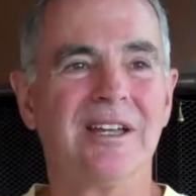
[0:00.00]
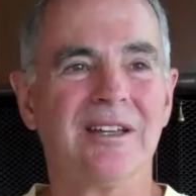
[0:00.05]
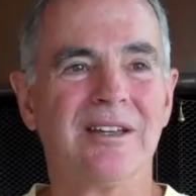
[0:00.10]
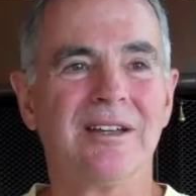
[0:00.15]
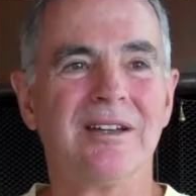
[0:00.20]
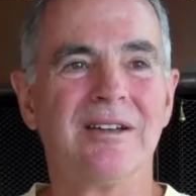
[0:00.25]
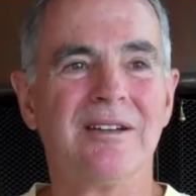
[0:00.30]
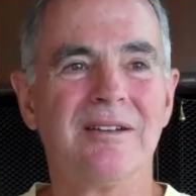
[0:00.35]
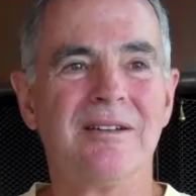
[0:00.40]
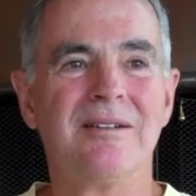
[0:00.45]

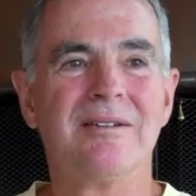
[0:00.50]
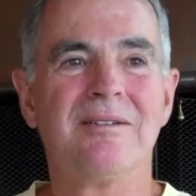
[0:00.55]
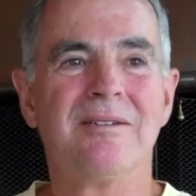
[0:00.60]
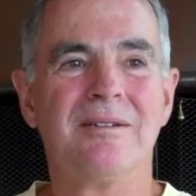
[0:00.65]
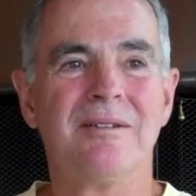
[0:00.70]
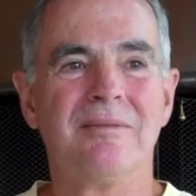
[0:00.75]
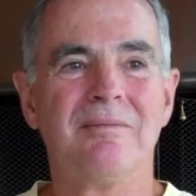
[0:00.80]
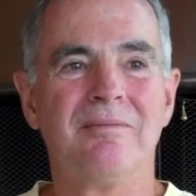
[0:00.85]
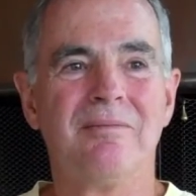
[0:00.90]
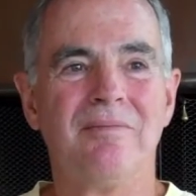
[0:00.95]
place to
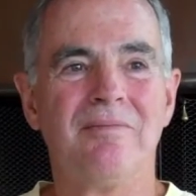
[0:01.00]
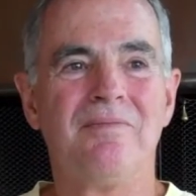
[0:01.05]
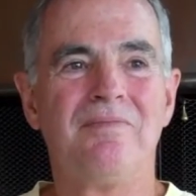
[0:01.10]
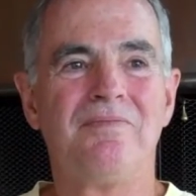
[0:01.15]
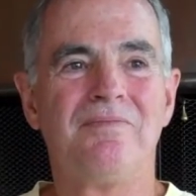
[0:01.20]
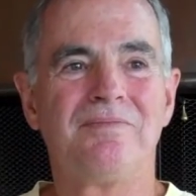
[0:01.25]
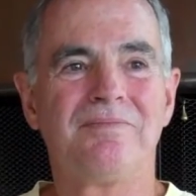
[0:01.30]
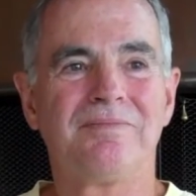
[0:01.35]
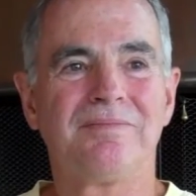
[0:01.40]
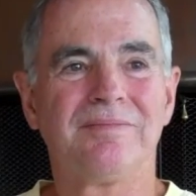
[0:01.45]
get out of the
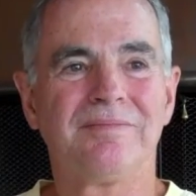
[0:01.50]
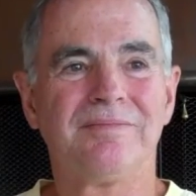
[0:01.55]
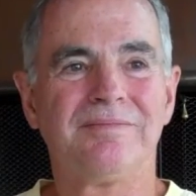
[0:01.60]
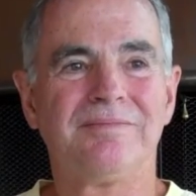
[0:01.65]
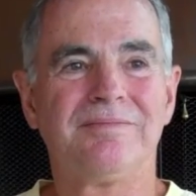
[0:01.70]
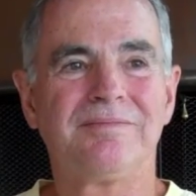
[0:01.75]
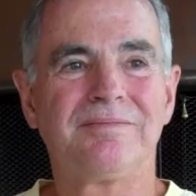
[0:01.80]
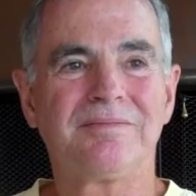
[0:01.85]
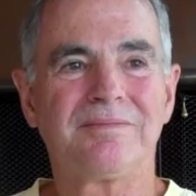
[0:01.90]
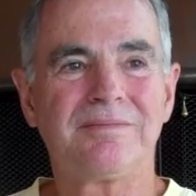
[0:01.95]
weather. You could
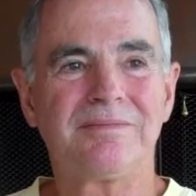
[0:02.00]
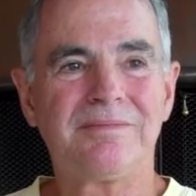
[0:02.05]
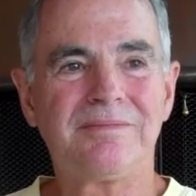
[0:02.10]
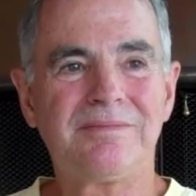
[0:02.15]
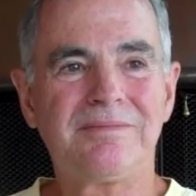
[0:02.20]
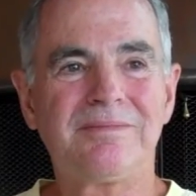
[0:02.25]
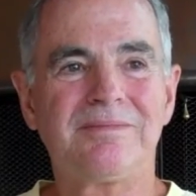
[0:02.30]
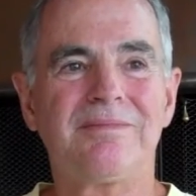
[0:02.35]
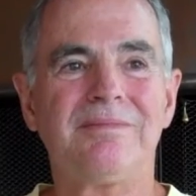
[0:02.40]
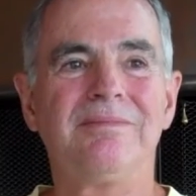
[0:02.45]
have a
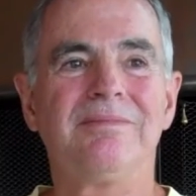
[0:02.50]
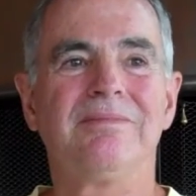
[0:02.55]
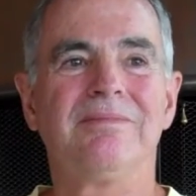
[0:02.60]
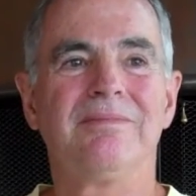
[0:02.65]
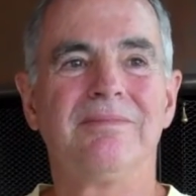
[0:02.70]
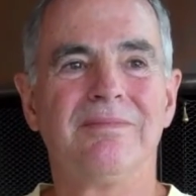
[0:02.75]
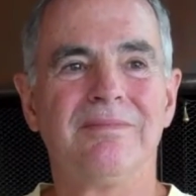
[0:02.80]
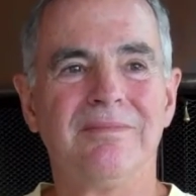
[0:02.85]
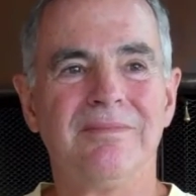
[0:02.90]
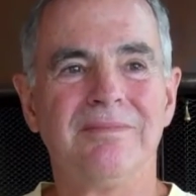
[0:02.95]
place to sleep
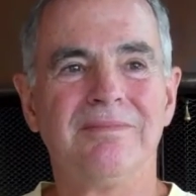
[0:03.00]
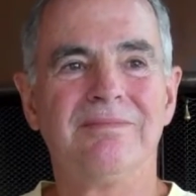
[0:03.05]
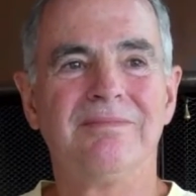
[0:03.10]
and eat,